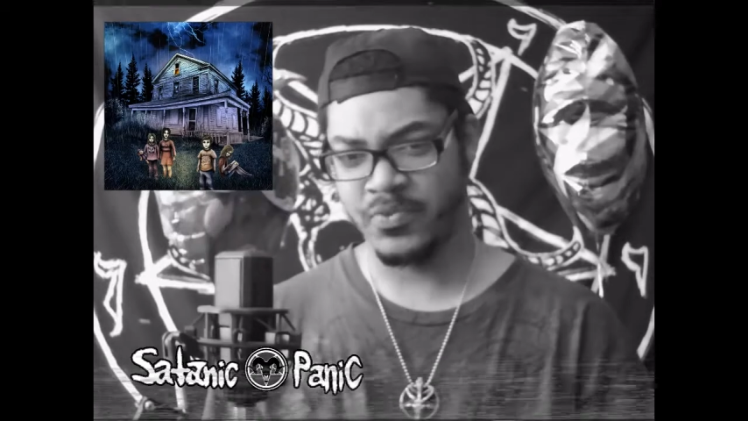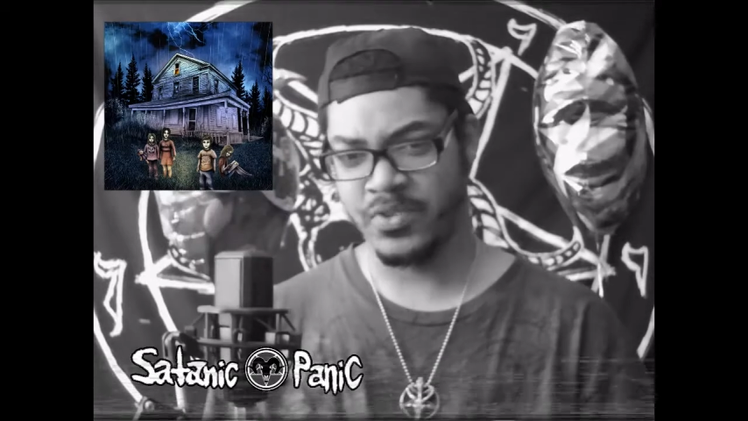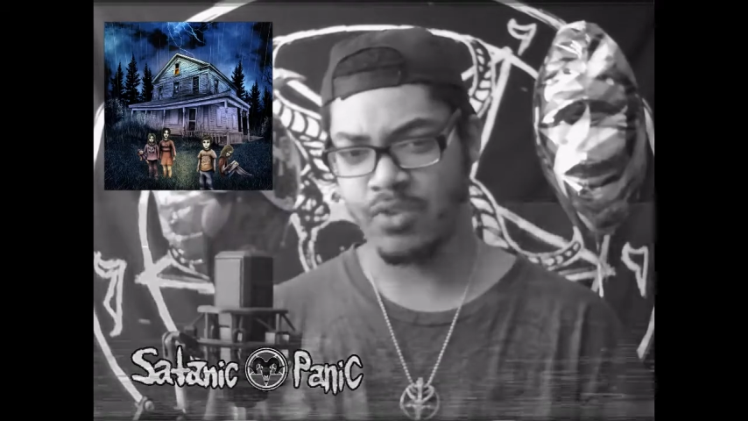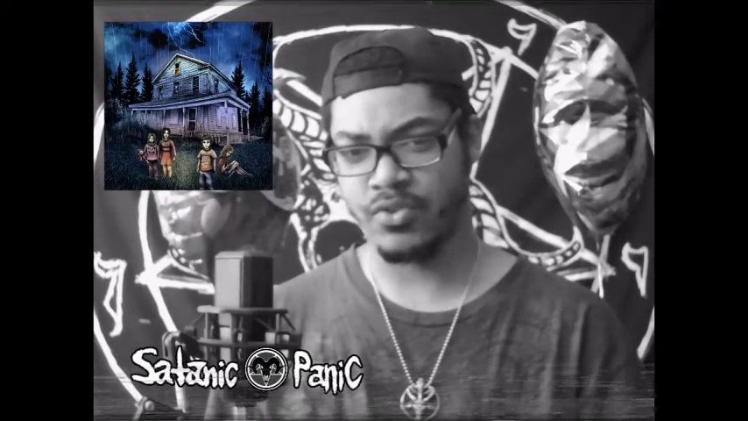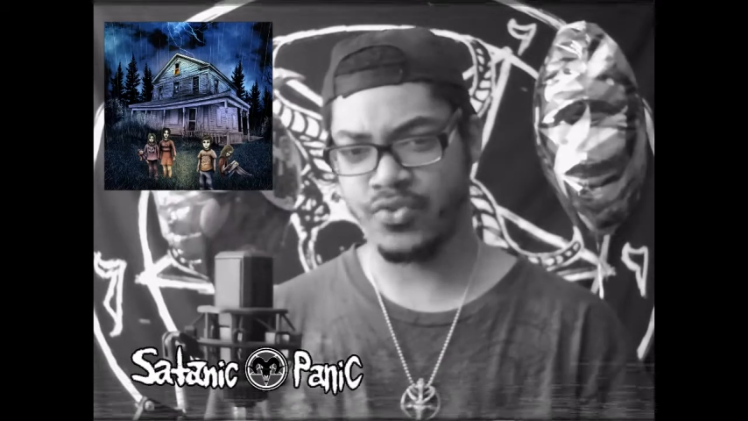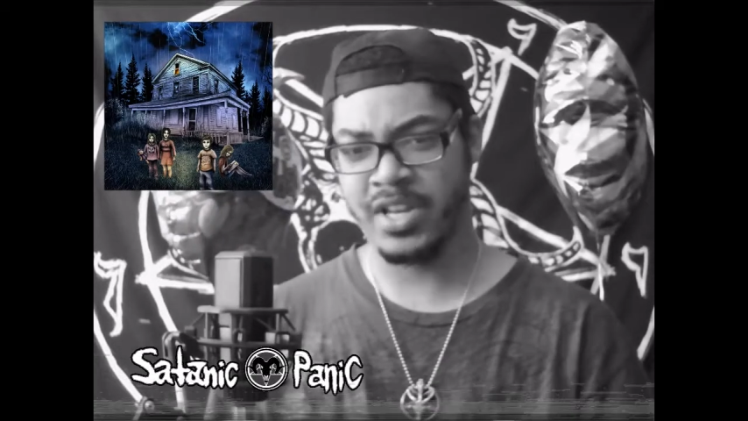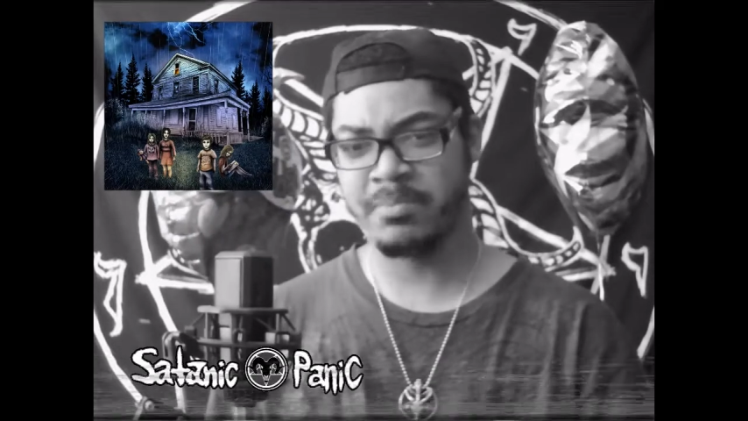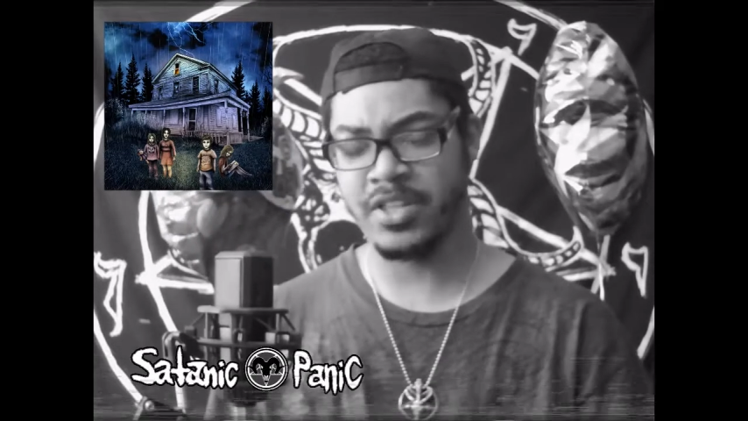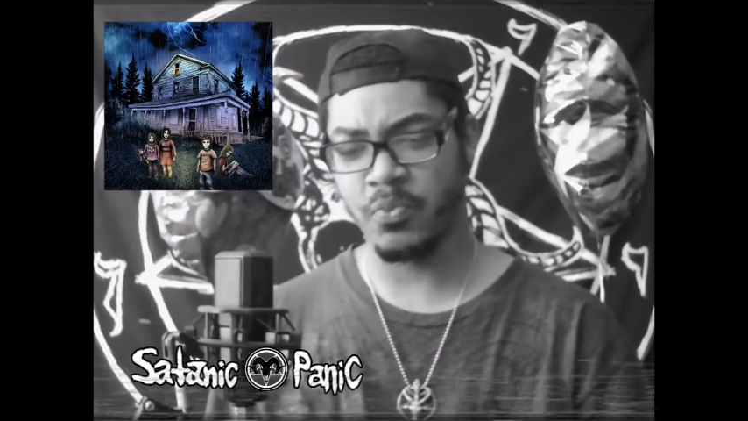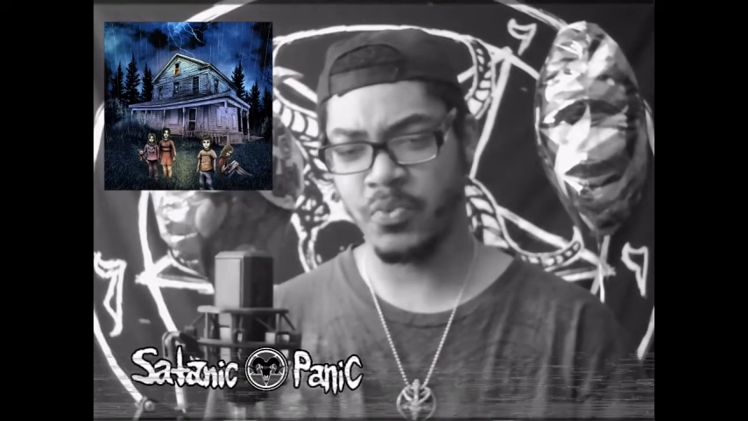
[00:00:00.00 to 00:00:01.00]
You know,
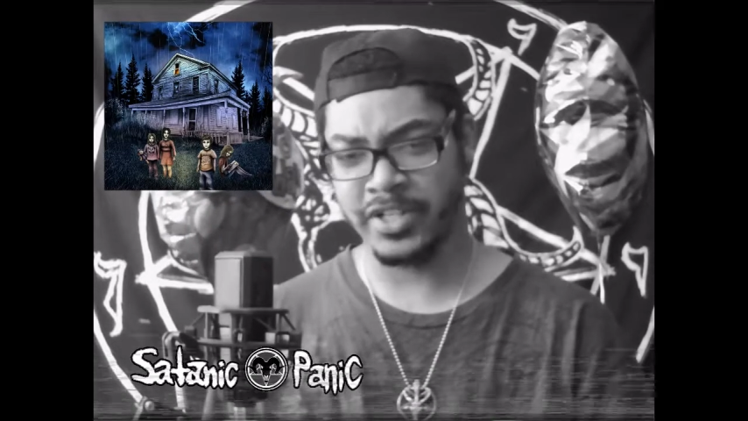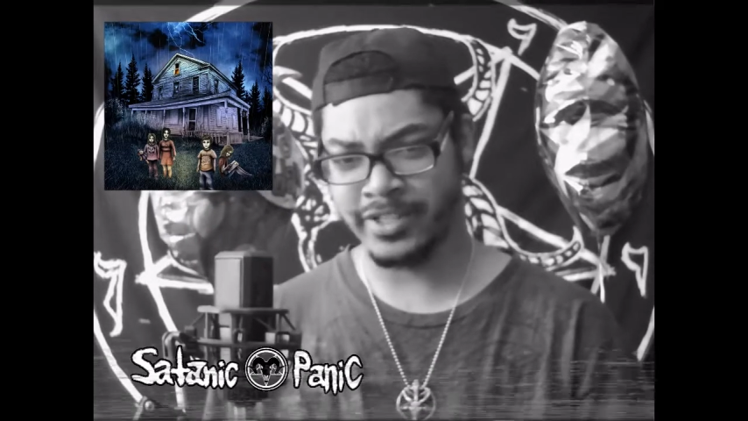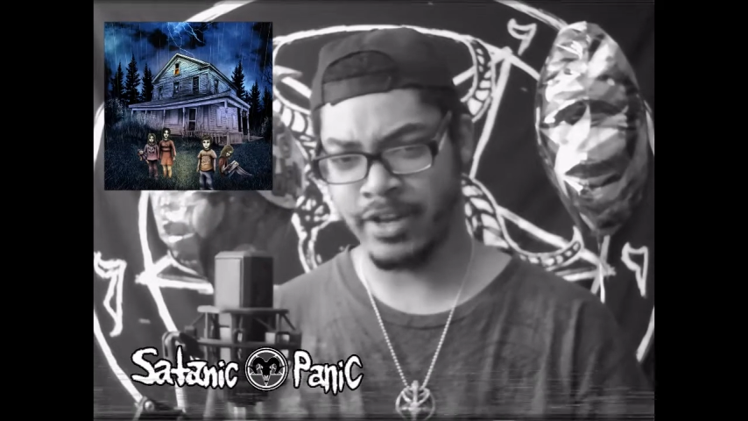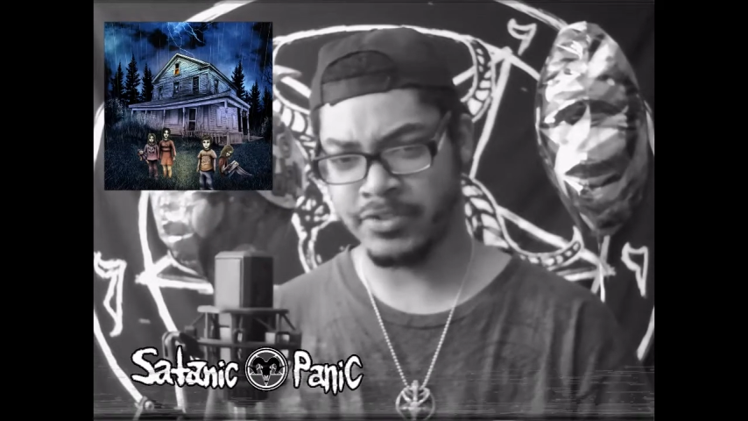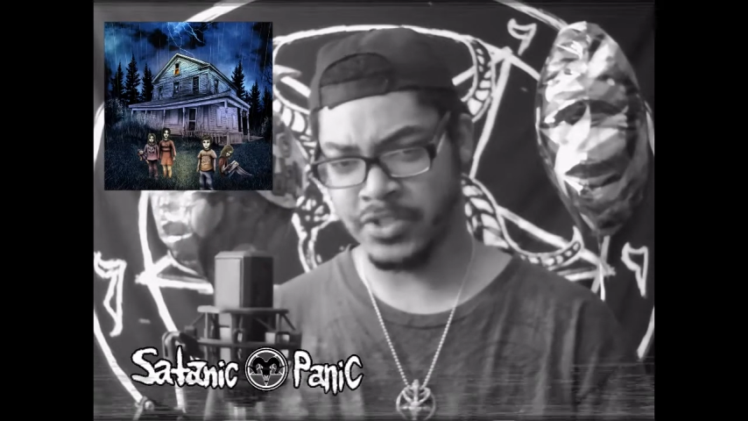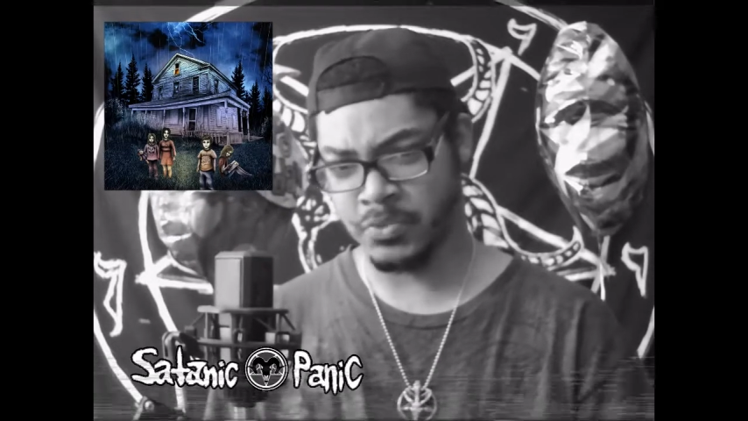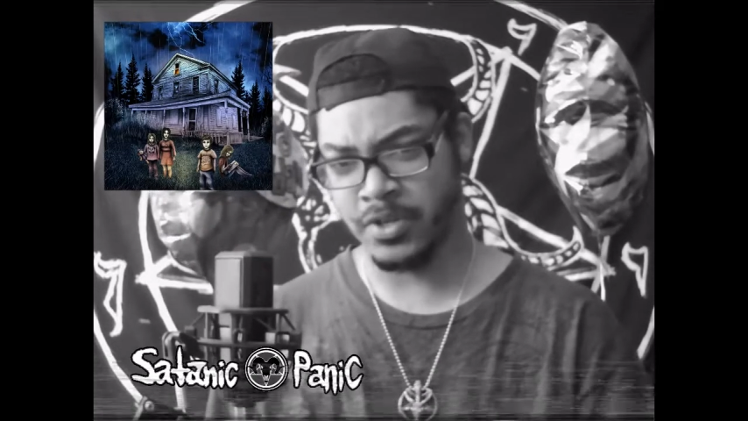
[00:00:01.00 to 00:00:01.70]
Dreams in the Witch's House is